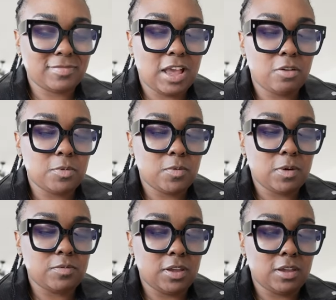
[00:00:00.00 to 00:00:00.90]
I don't even
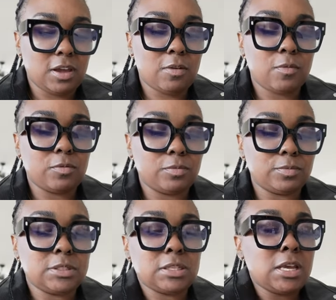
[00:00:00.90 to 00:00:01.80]
want meat. I
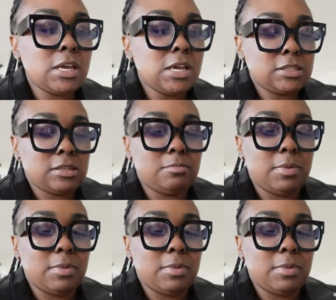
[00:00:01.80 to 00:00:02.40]
want to